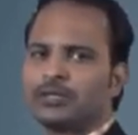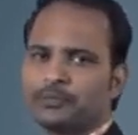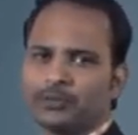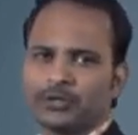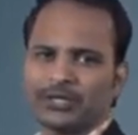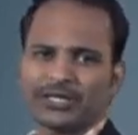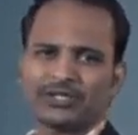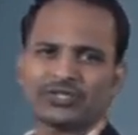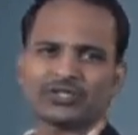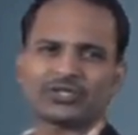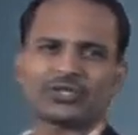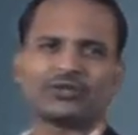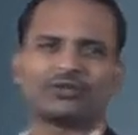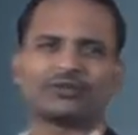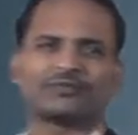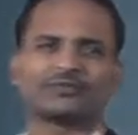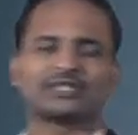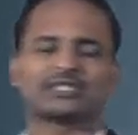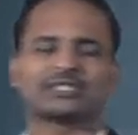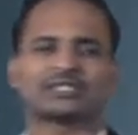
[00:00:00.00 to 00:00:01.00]
potential
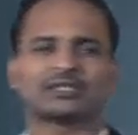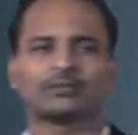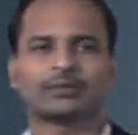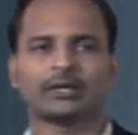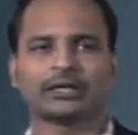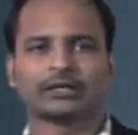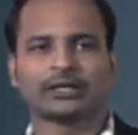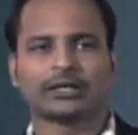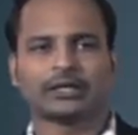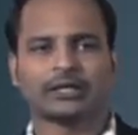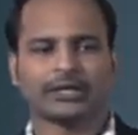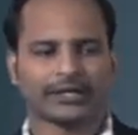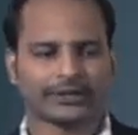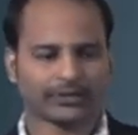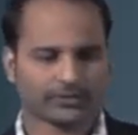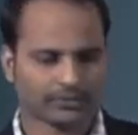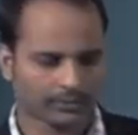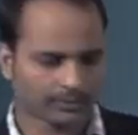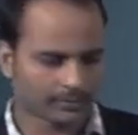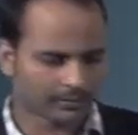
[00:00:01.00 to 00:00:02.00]
of some other
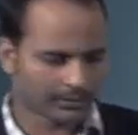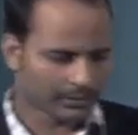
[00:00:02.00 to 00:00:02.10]
electrode.